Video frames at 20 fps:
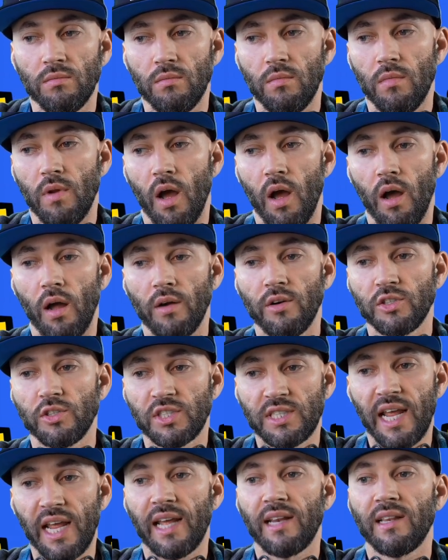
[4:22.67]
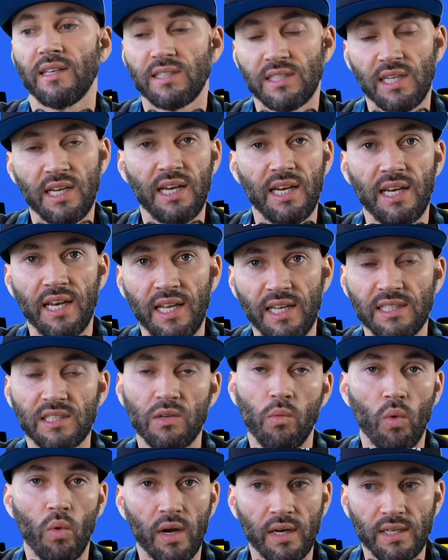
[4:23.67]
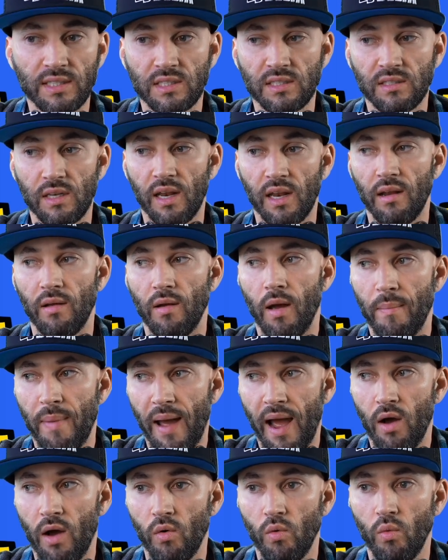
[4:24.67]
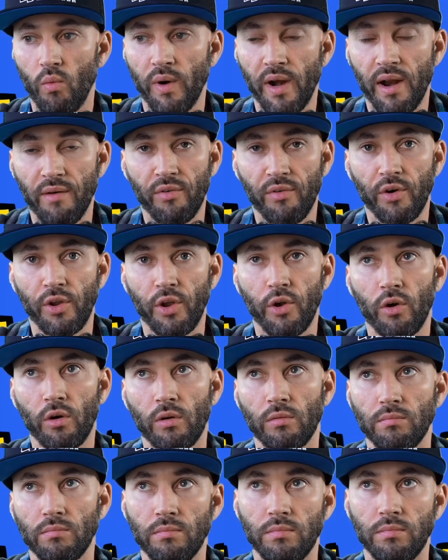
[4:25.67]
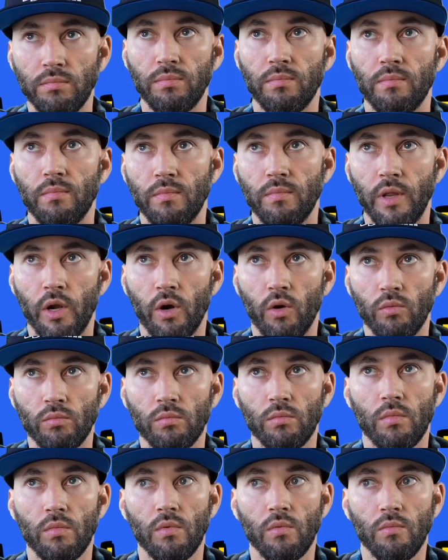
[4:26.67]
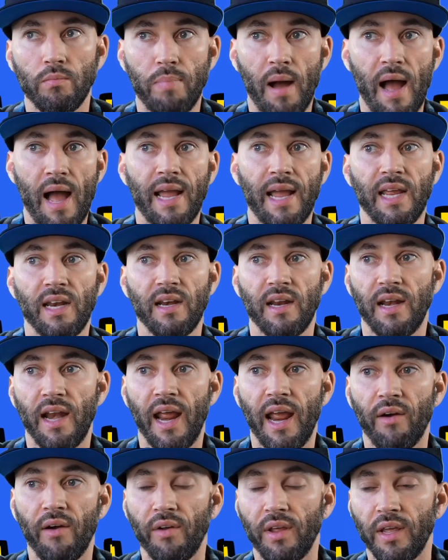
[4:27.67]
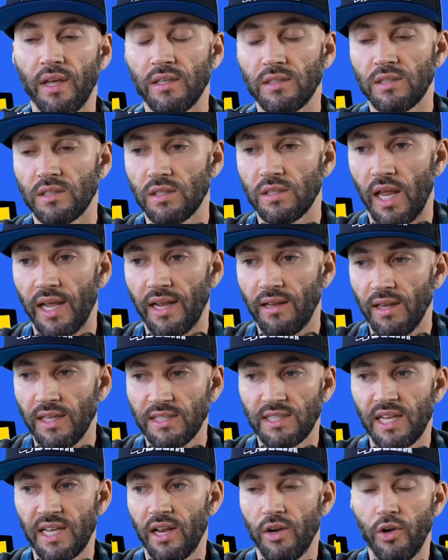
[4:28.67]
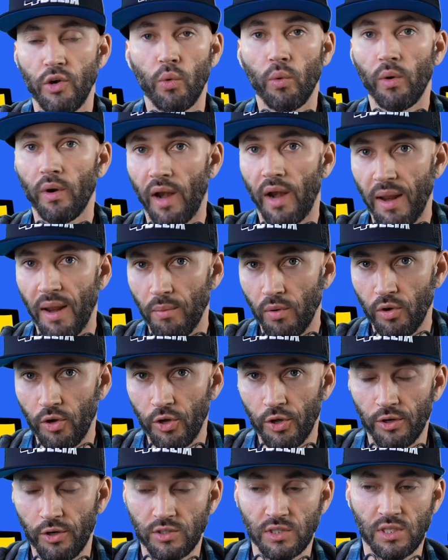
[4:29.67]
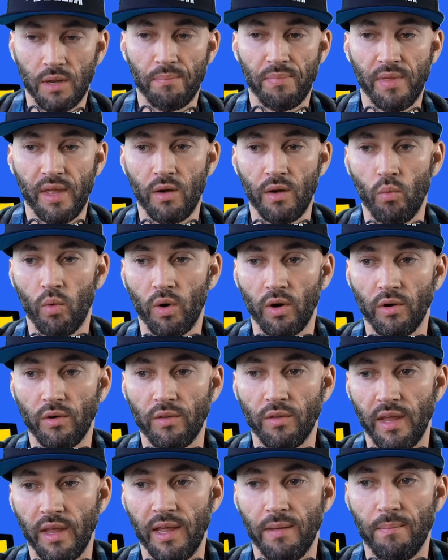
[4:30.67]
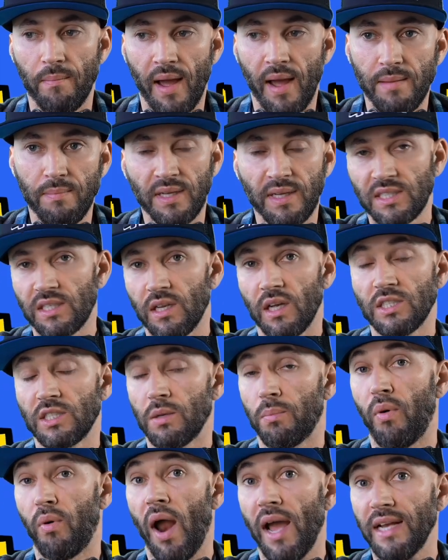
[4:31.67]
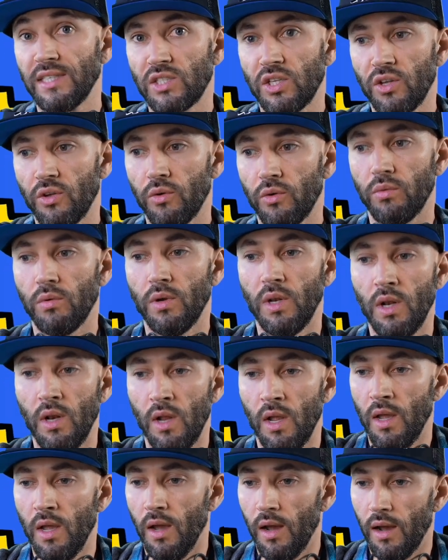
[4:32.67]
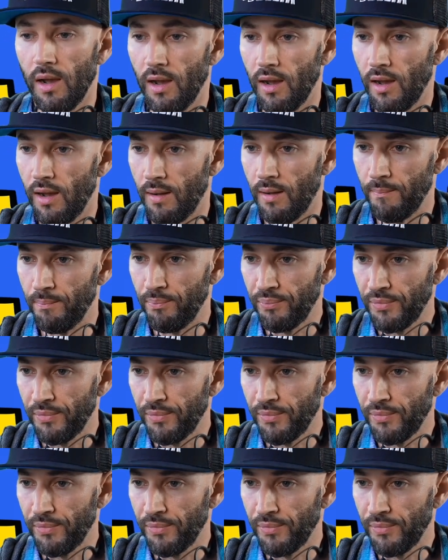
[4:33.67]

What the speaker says: understand the CDDs and what it's about whenever you're, you know, buying in areas like, let's say, a newer neighborhood or something where it might be a surprise to you. Um,